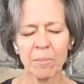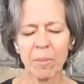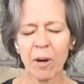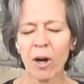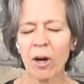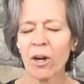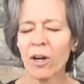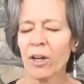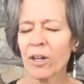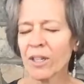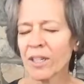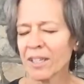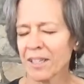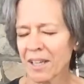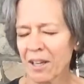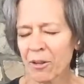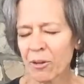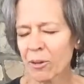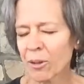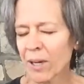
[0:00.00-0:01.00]

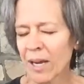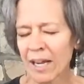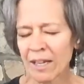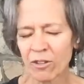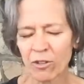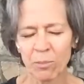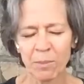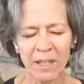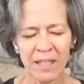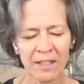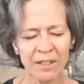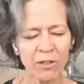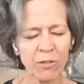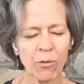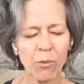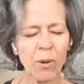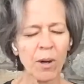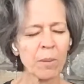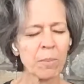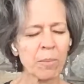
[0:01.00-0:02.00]
Another aspect
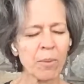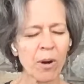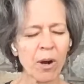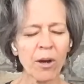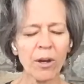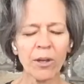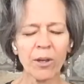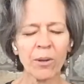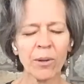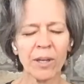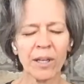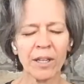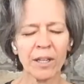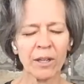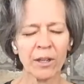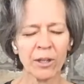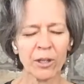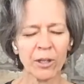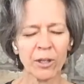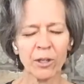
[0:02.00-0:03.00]
of what brought you
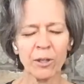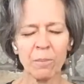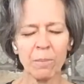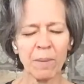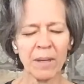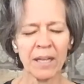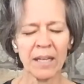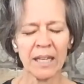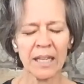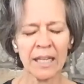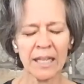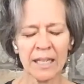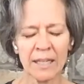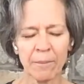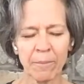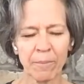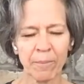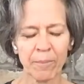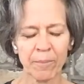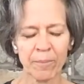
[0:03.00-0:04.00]
here could be